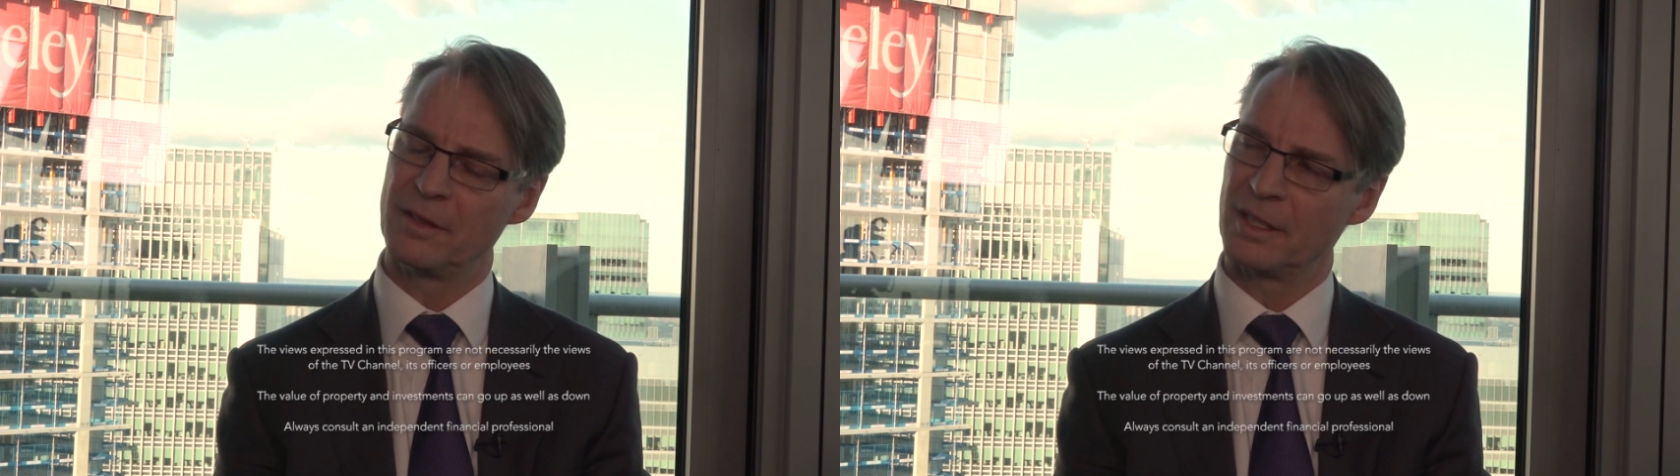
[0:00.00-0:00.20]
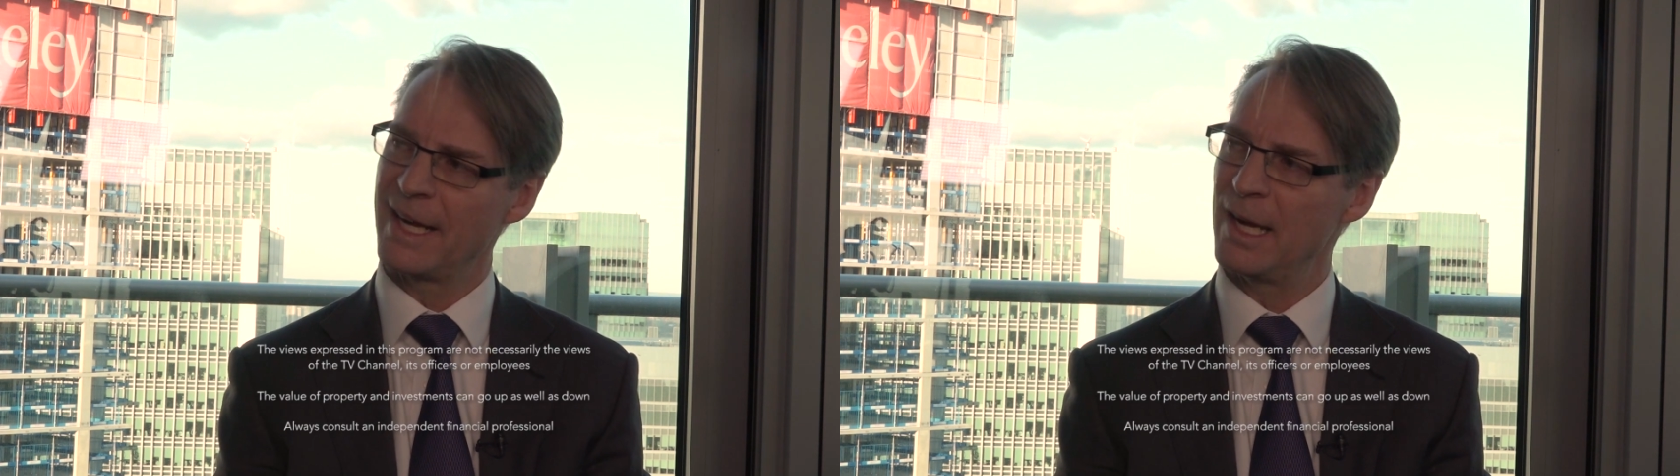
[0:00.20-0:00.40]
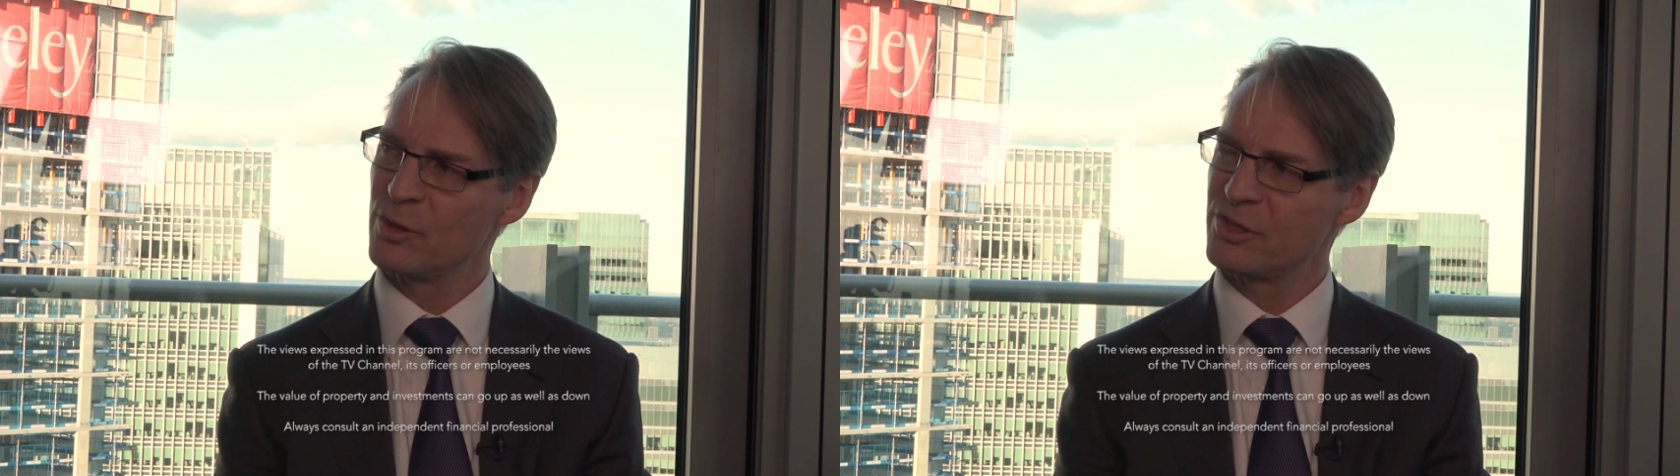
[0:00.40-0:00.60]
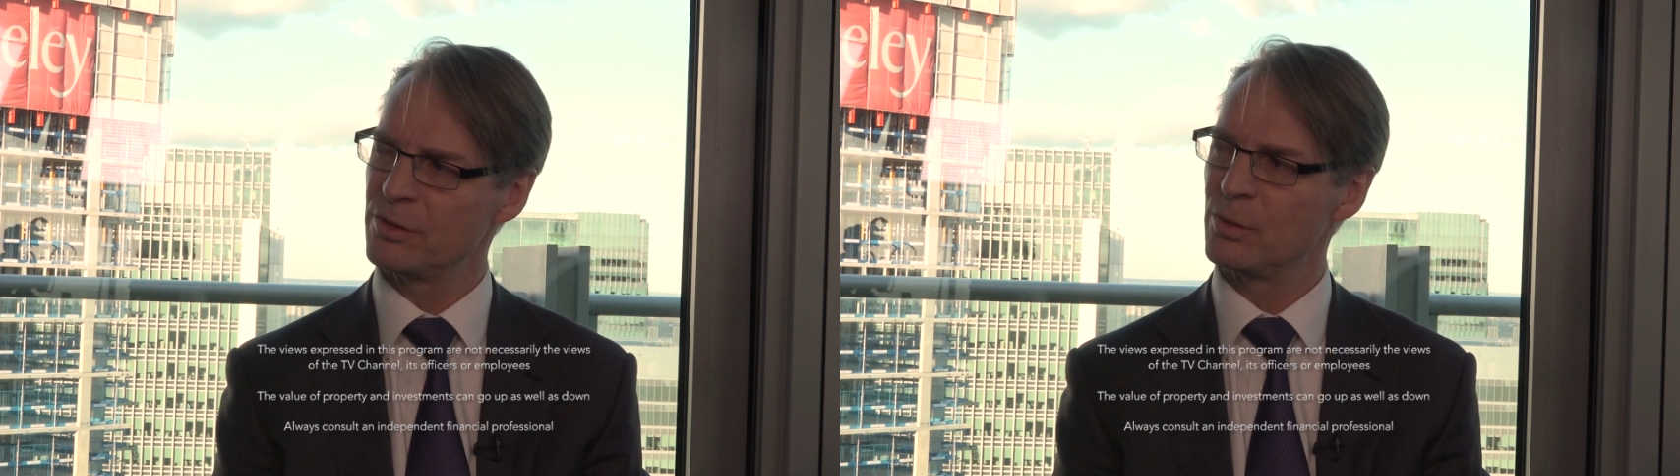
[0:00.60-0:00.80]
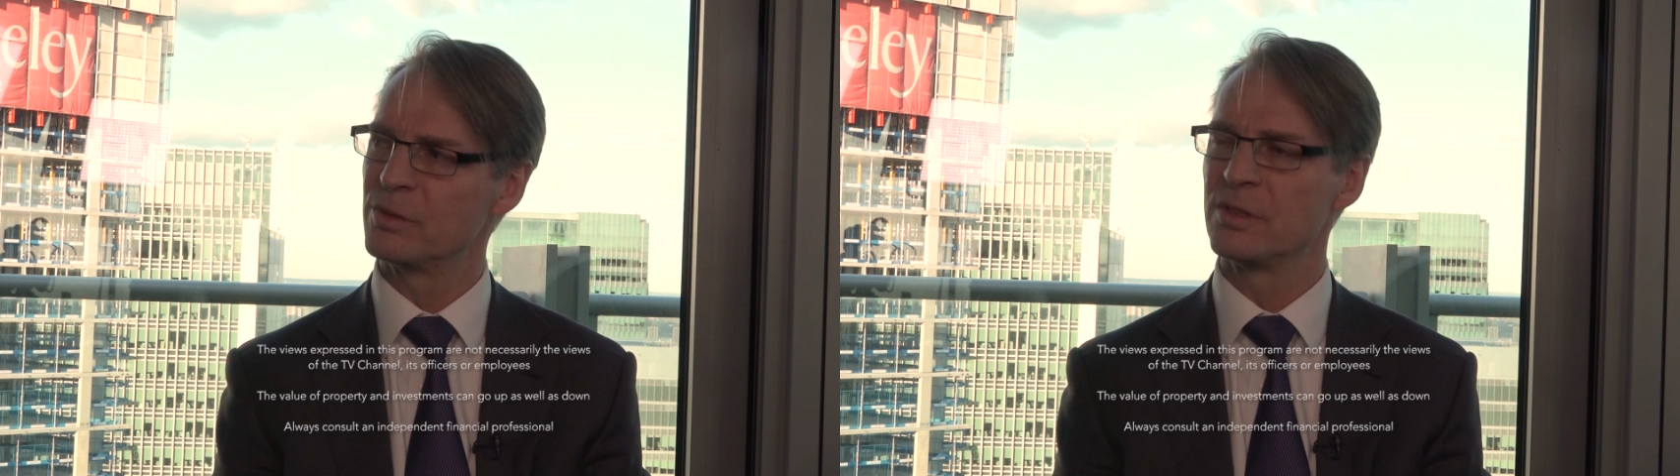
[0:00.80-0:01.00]
the
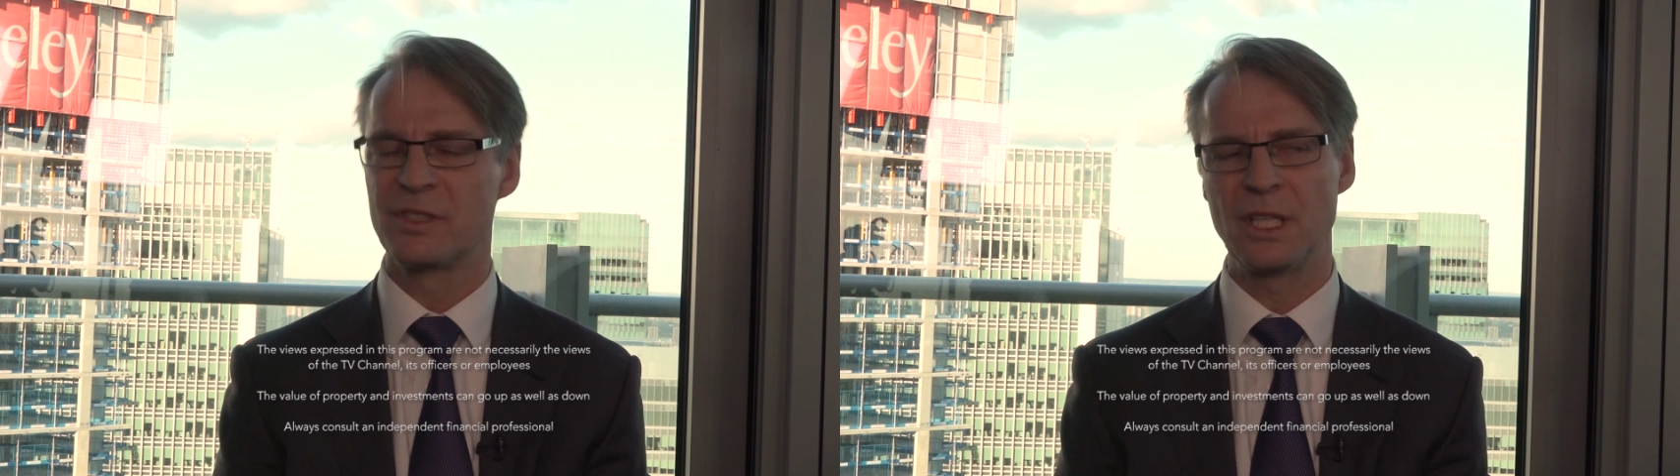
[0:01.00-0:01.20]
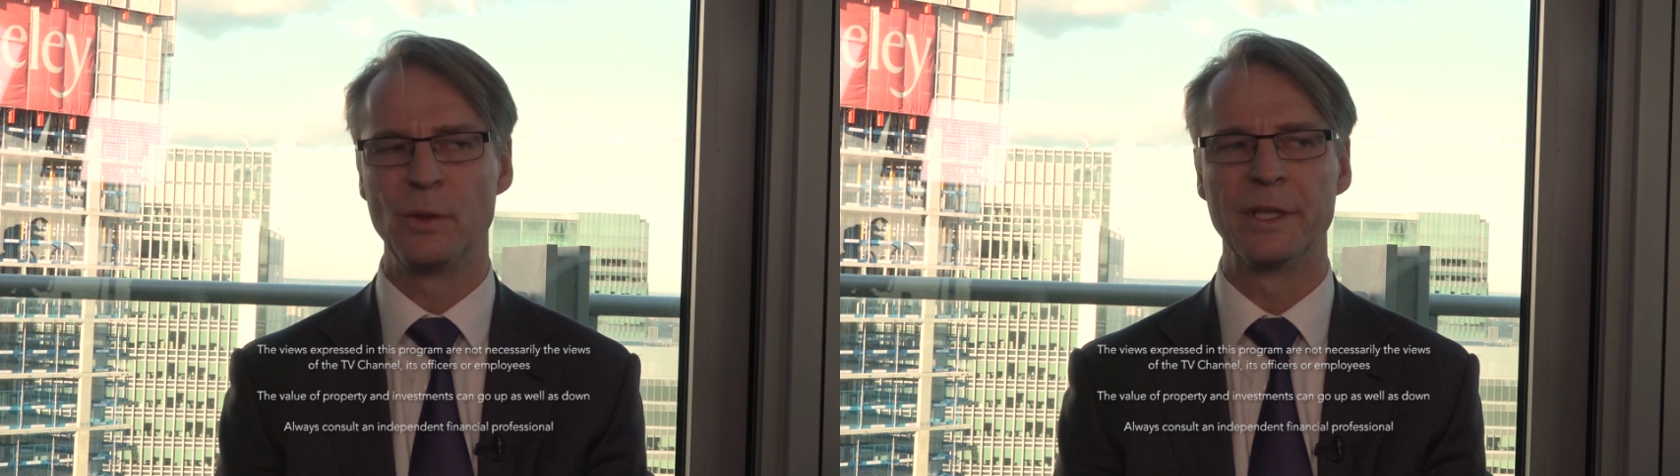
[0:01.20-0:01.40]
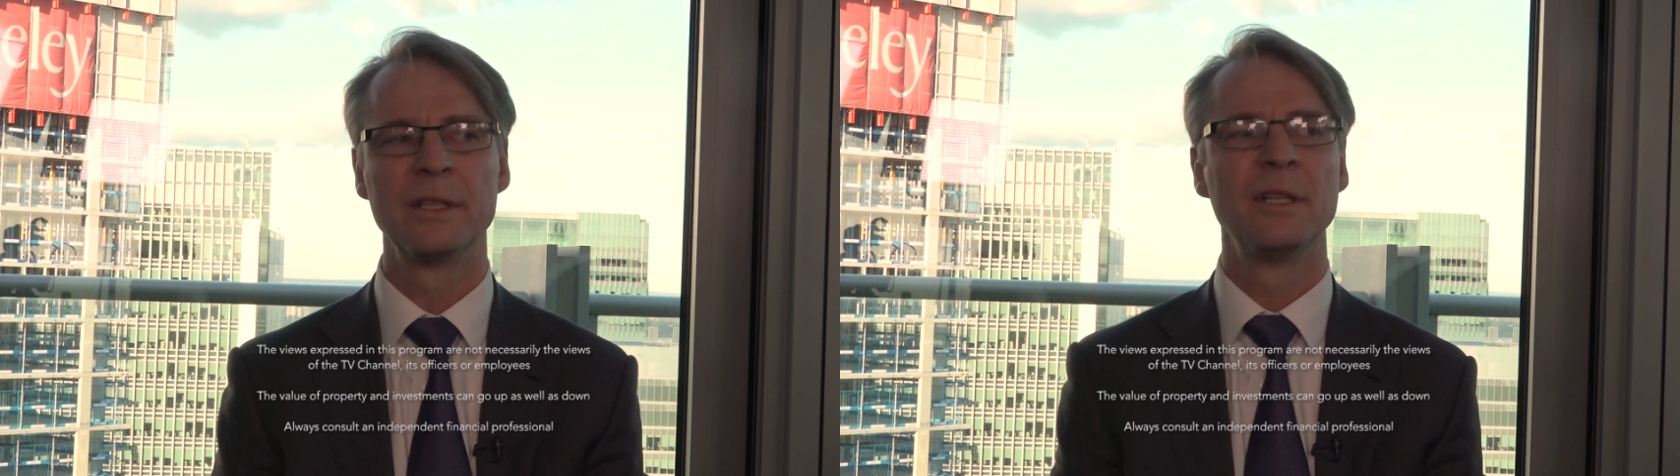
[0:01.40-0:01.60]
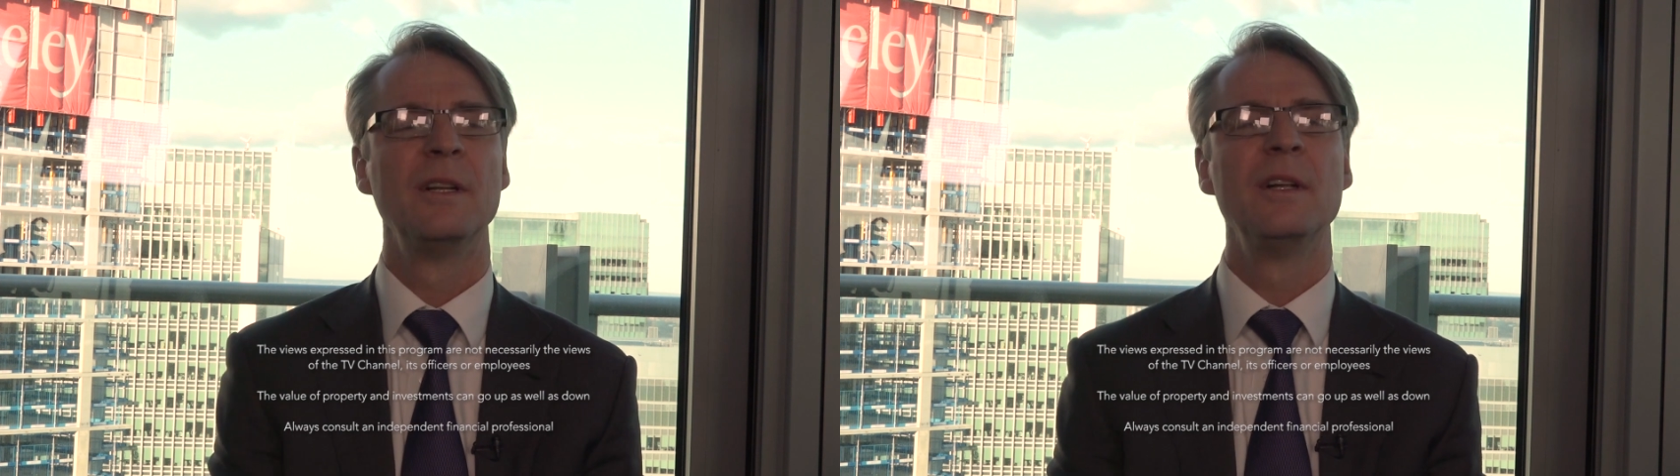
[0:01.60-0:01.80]
councils and so on.